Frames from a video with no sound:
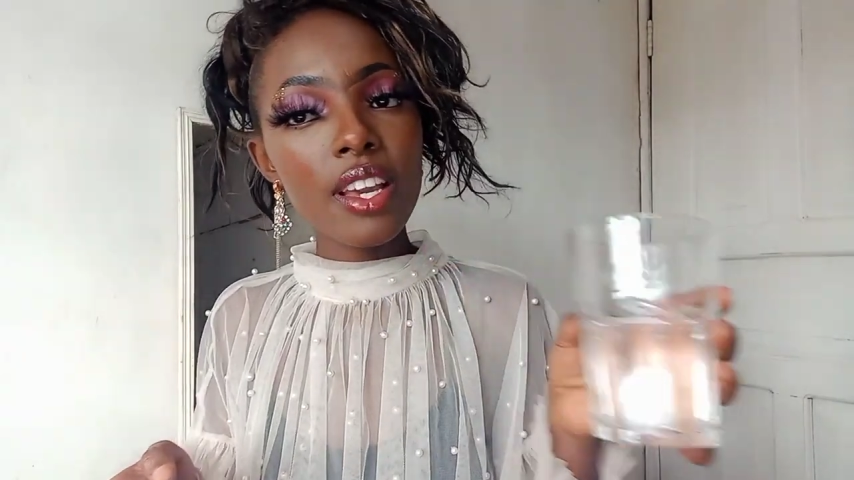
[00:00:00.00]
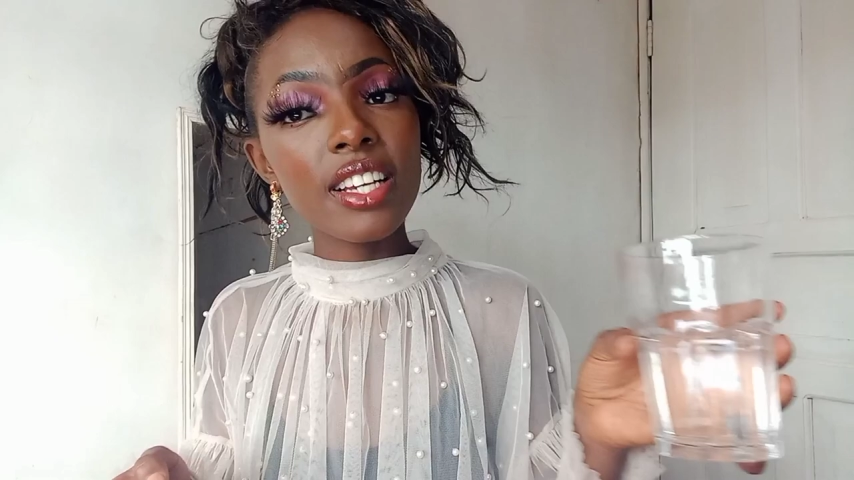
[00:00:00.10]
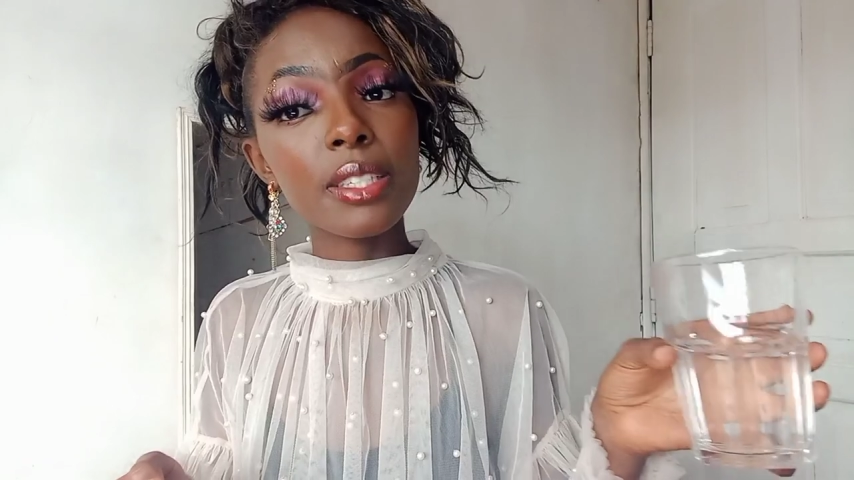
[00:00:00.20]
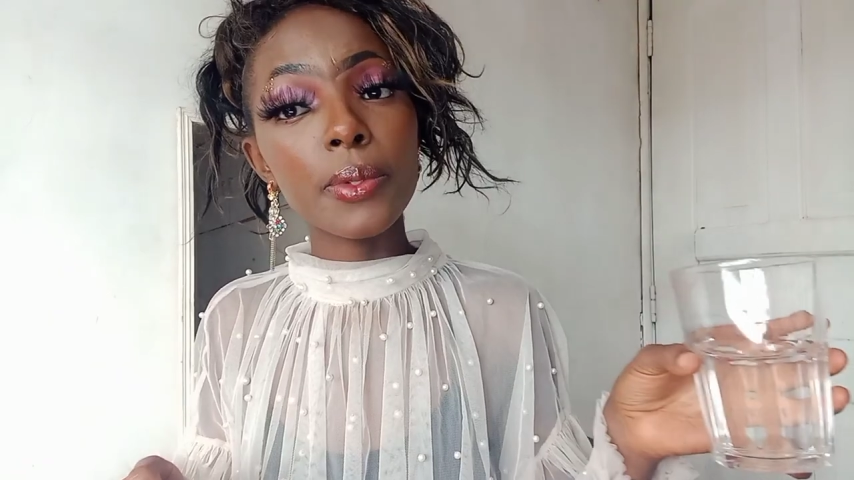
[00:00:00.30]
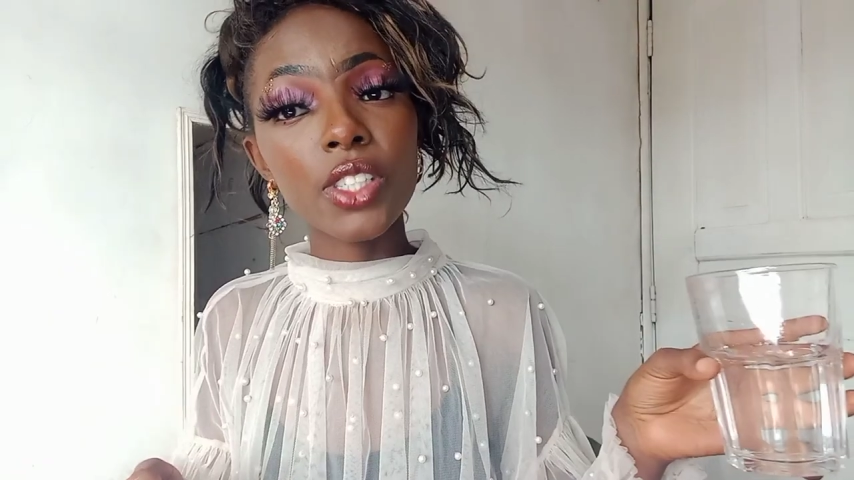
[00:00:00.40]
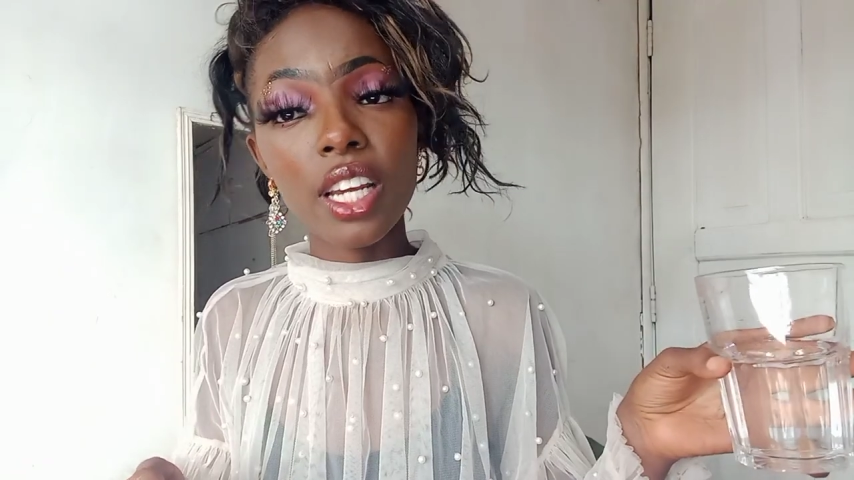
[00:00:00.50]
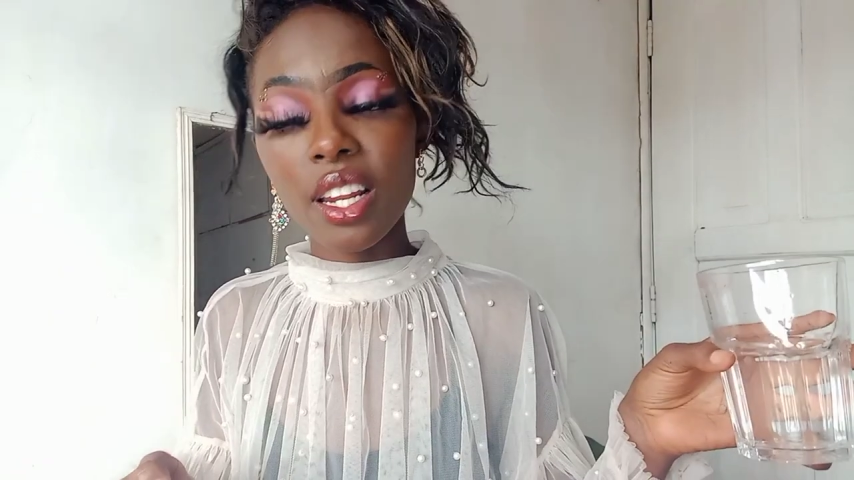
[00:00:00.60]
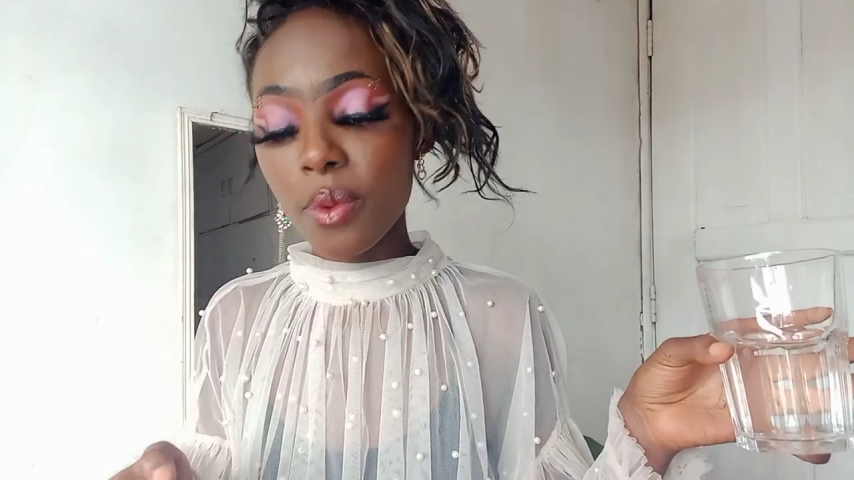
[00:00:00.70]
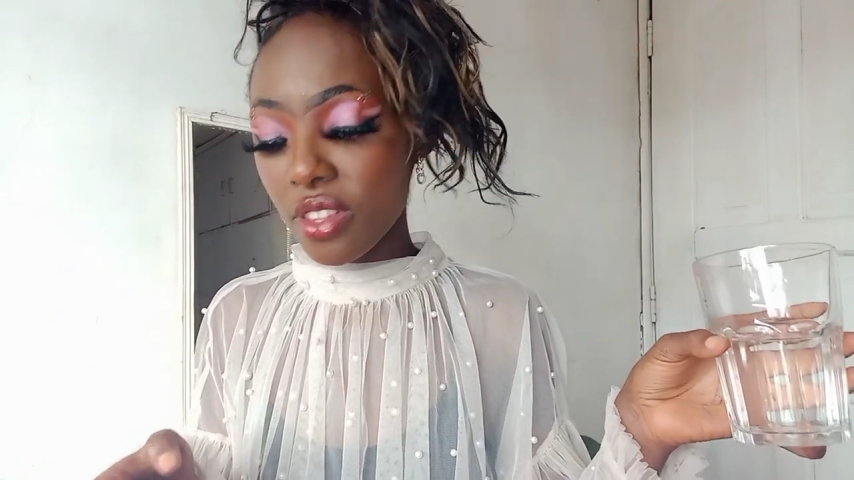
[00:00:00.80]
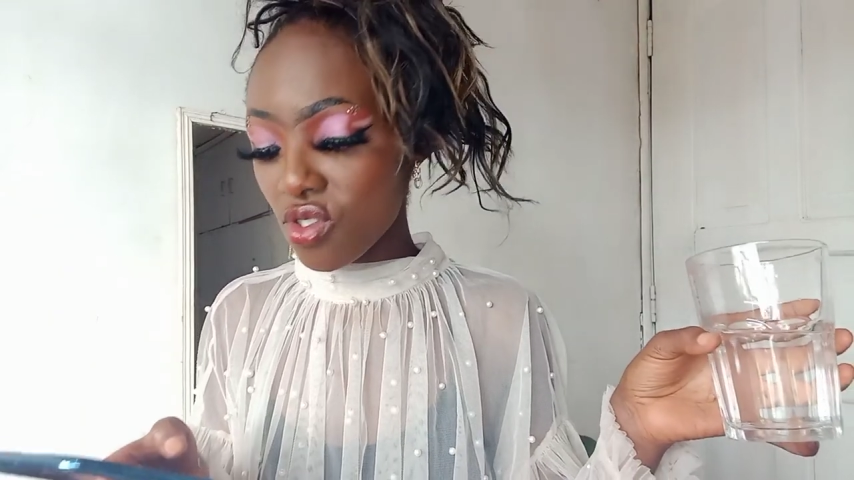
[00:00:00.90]
Especially
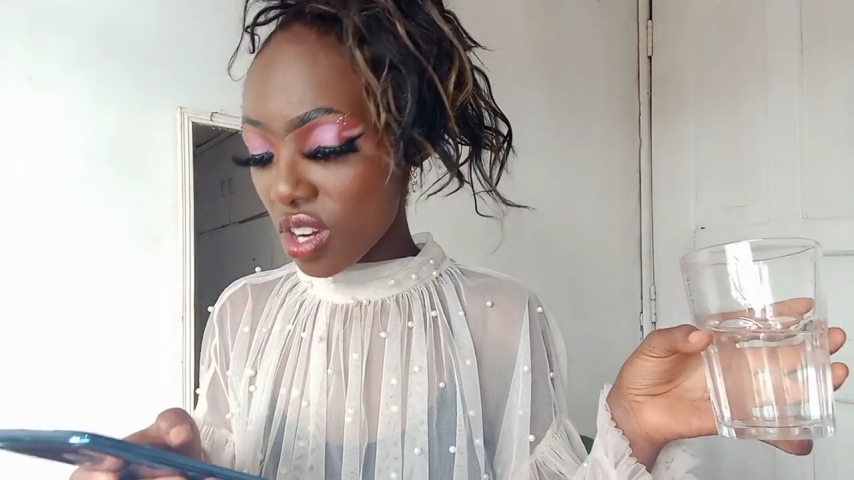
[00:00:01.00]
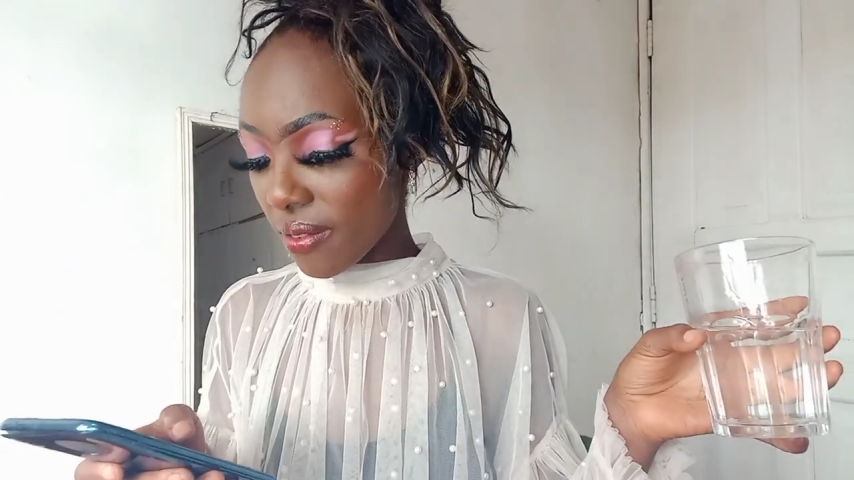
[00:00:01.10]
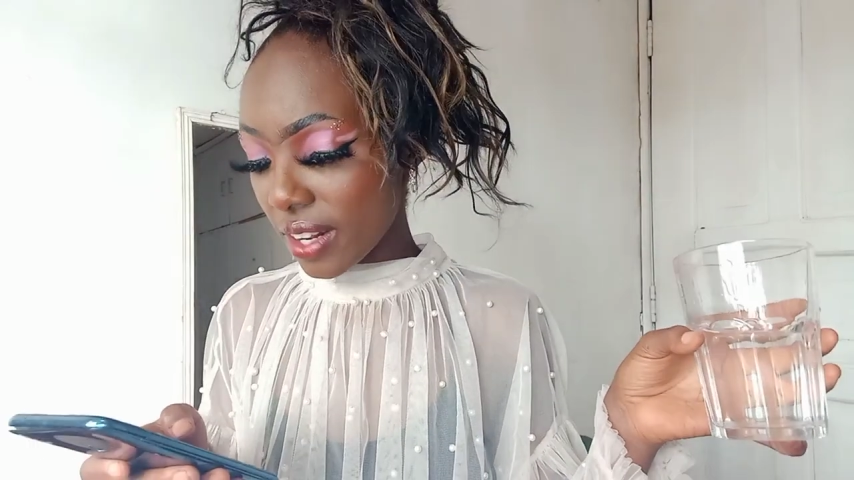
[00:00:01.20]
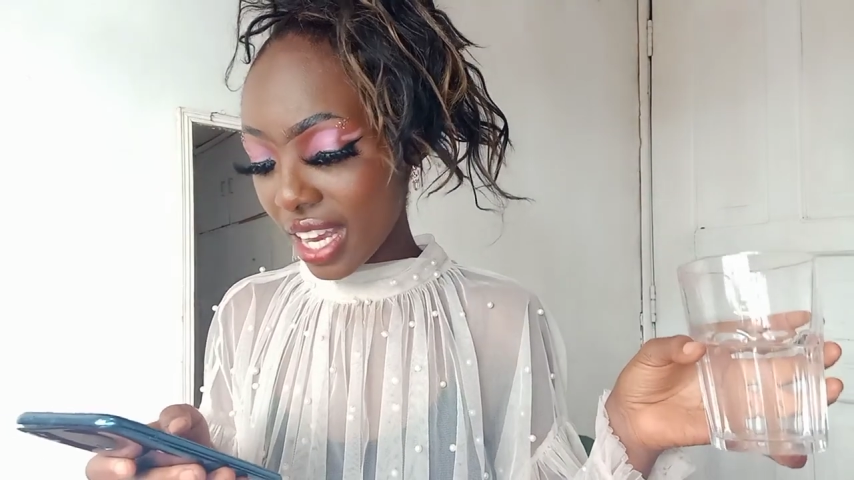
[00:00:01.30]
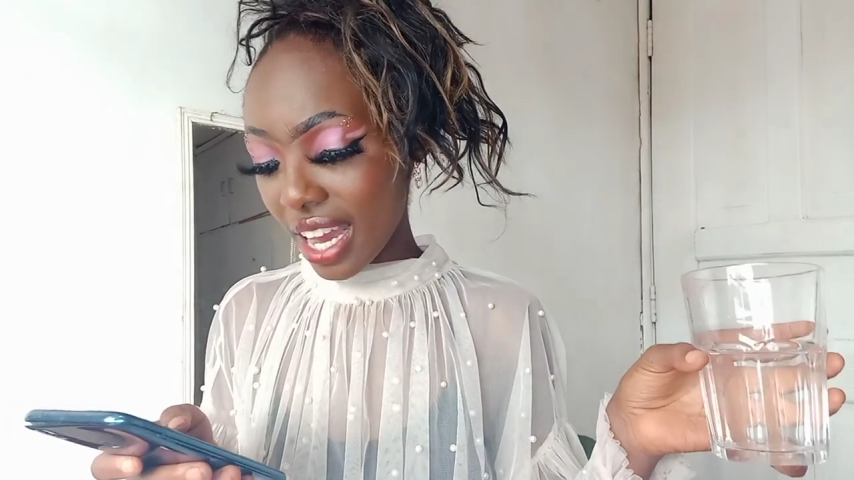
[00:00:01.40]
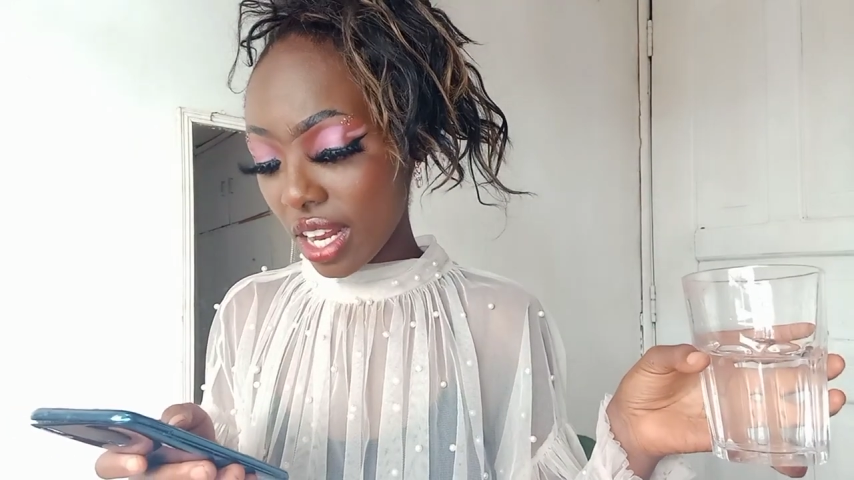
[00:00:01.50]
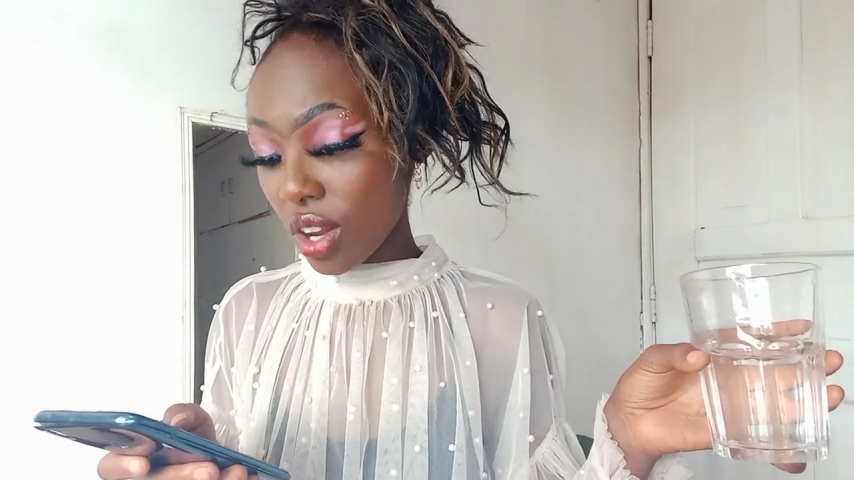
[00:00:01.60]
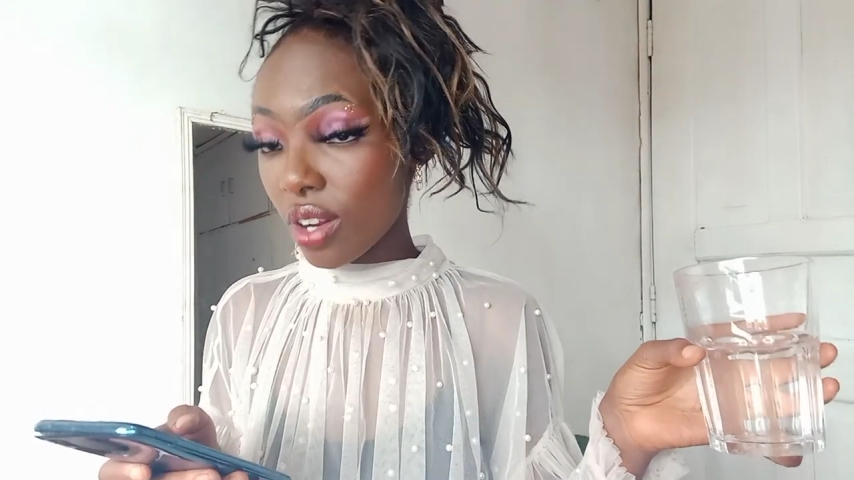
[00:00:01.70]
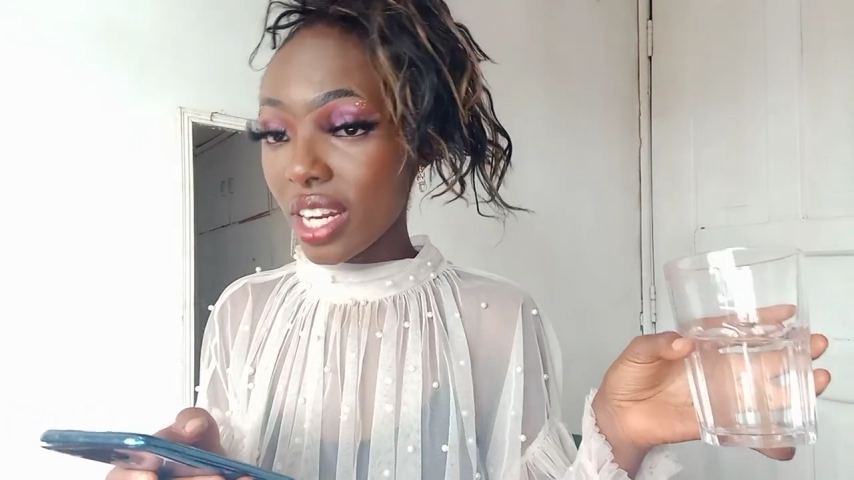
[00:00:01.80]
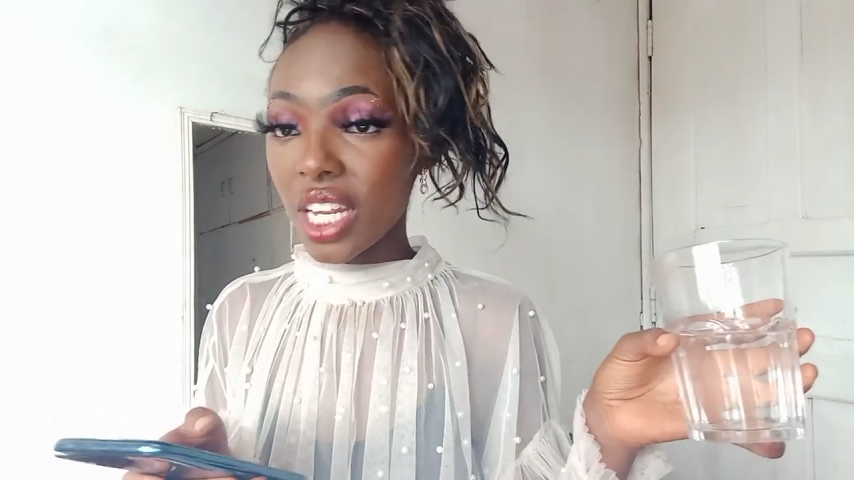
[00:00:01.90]
with traveling alone,